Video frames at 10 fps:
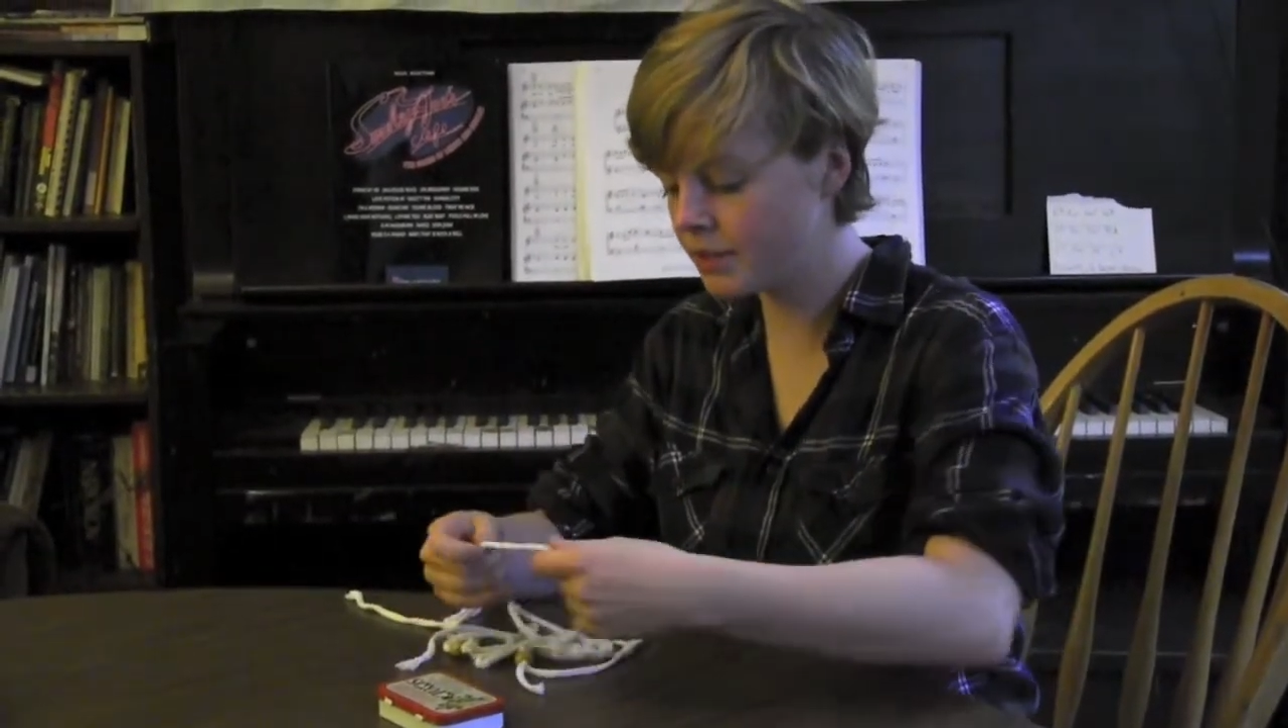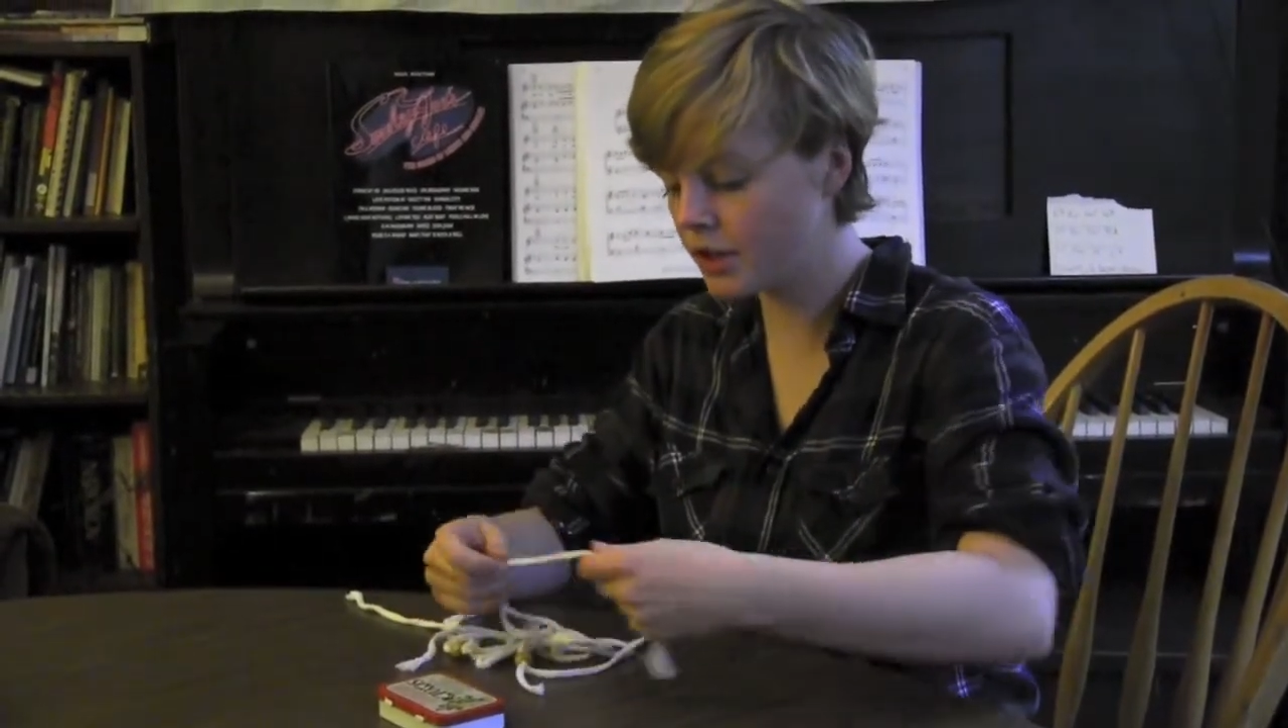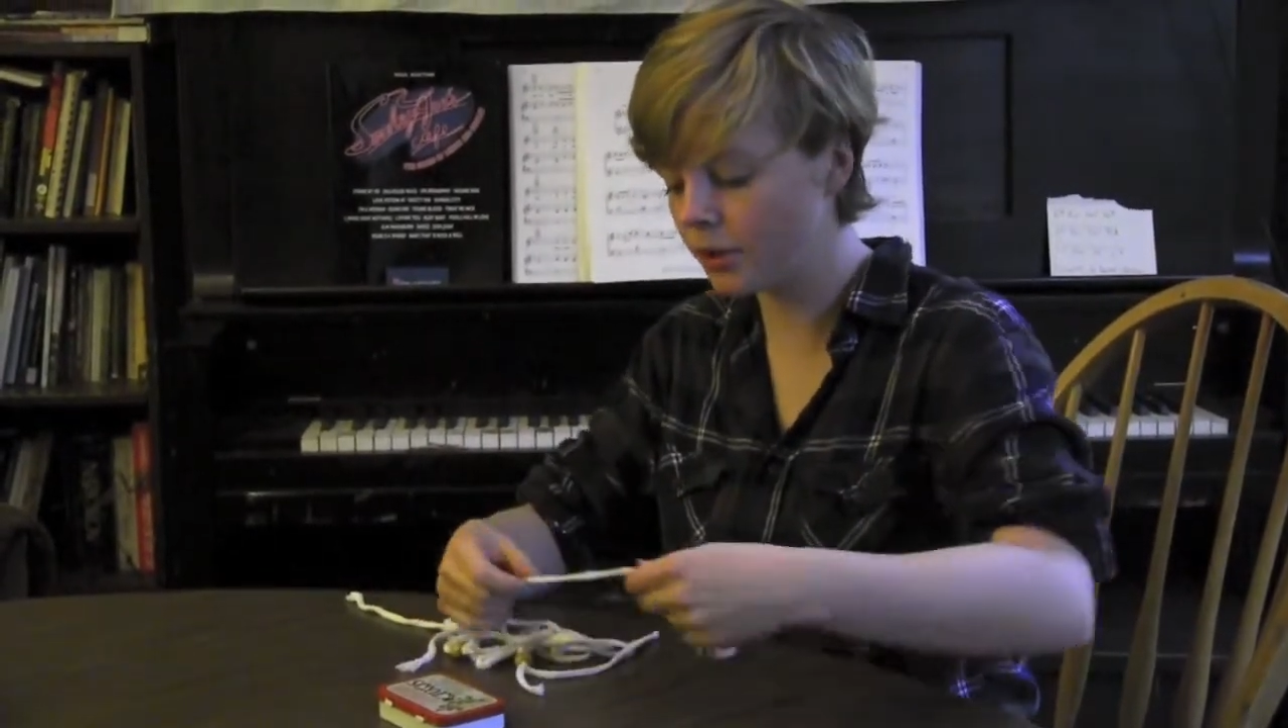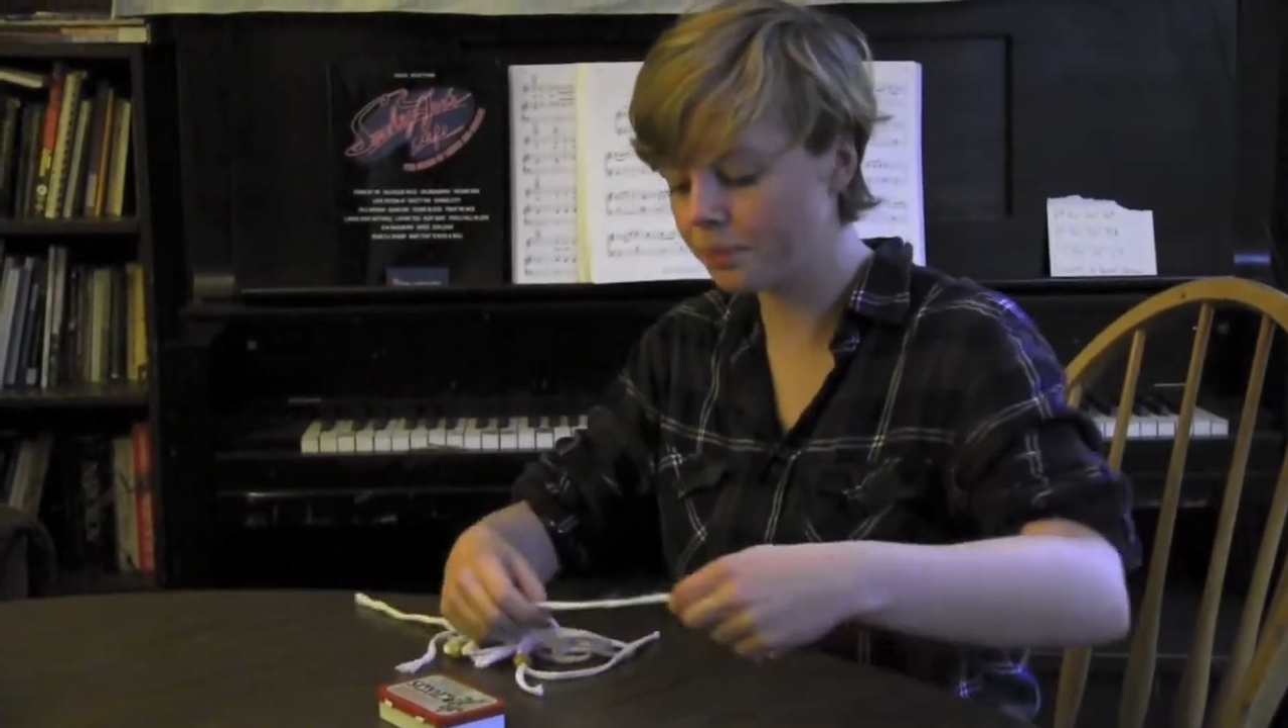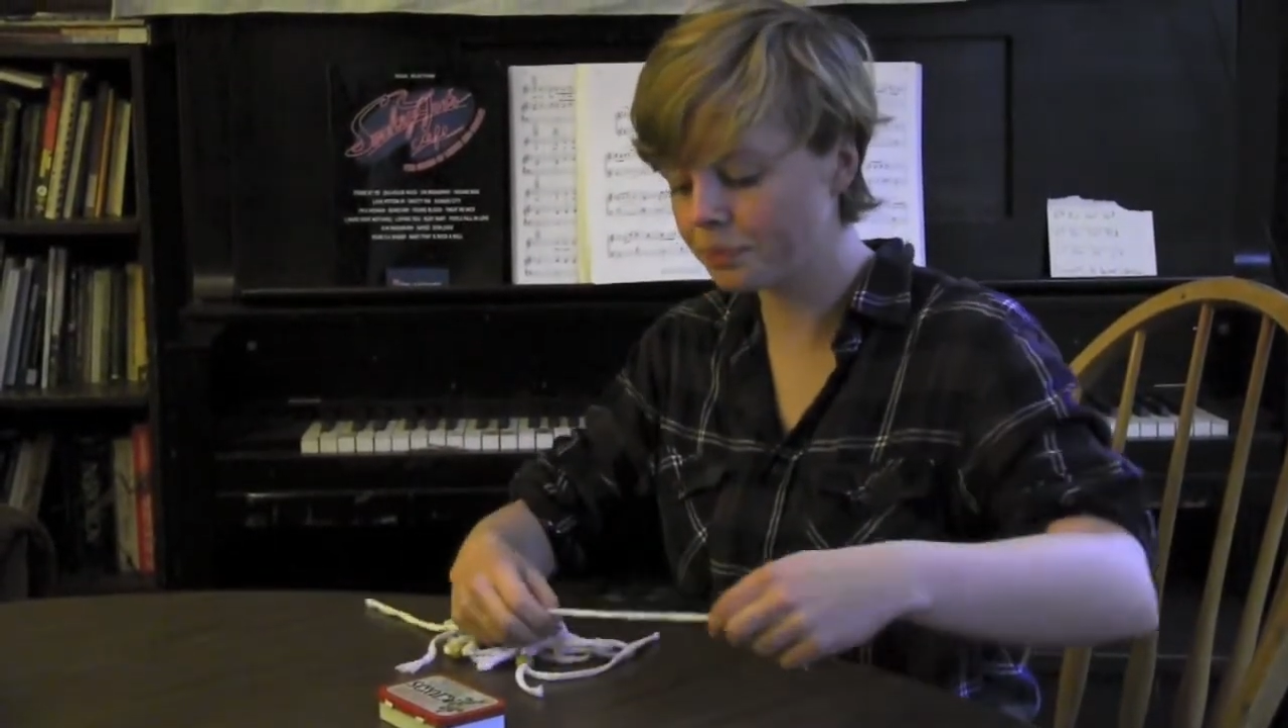
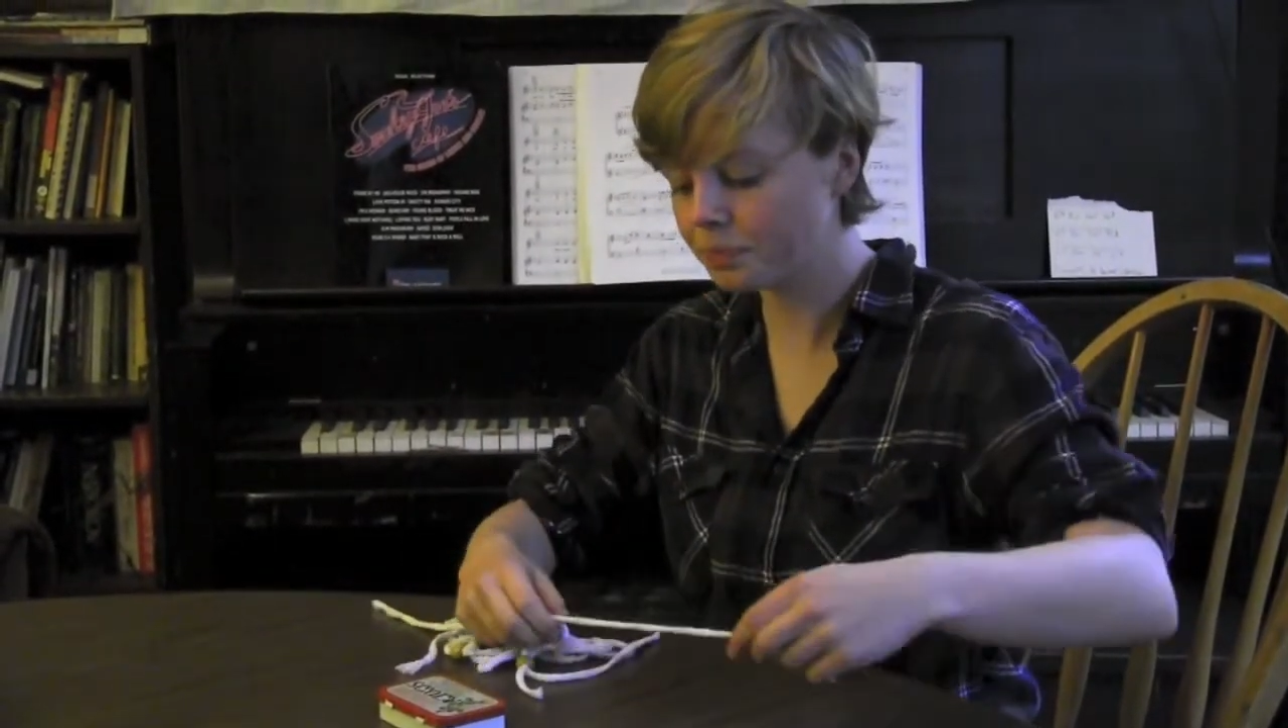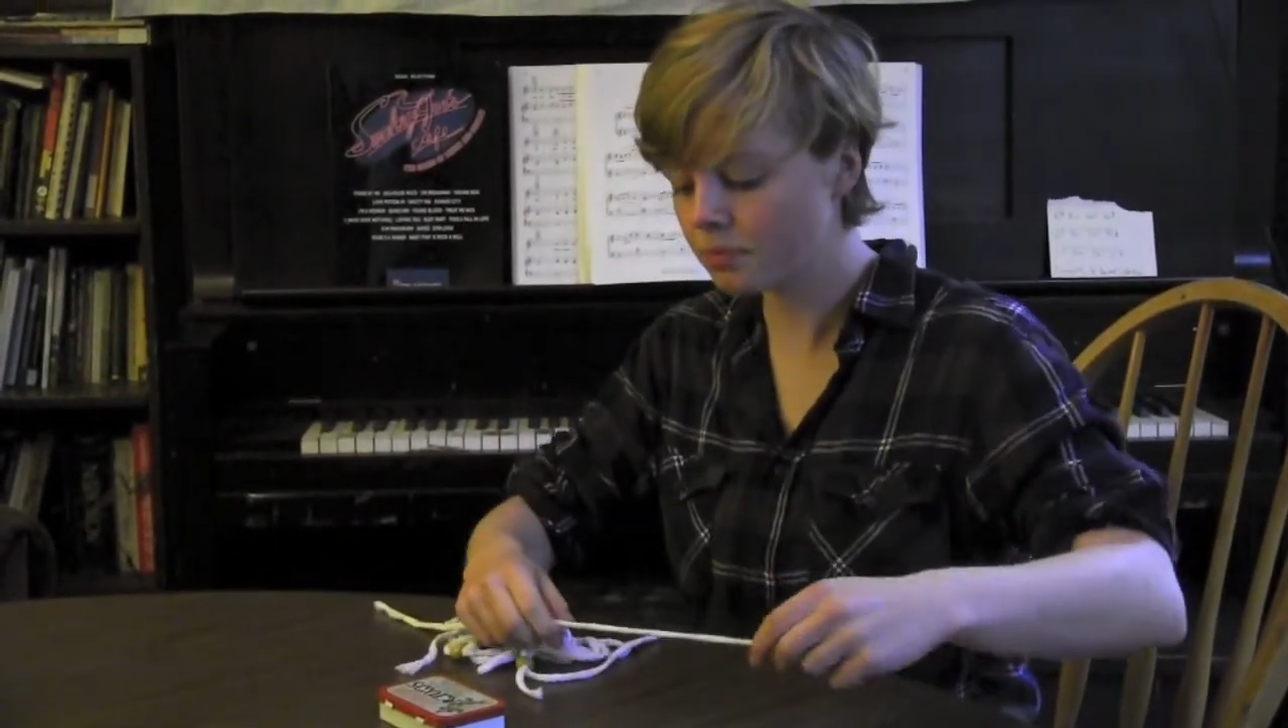So